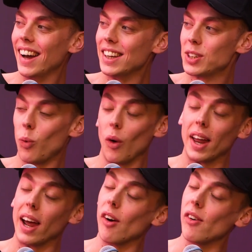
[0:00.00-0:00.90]
It's one
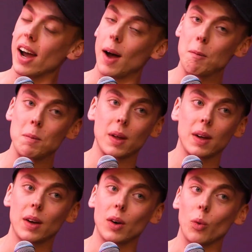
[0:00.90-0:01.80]
area
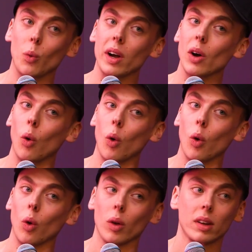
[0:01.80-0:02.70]
we
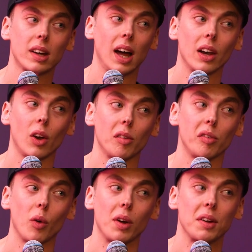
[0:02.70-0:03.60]
all cannot
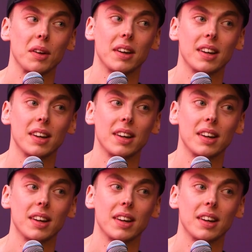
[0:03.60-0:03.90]
avoid.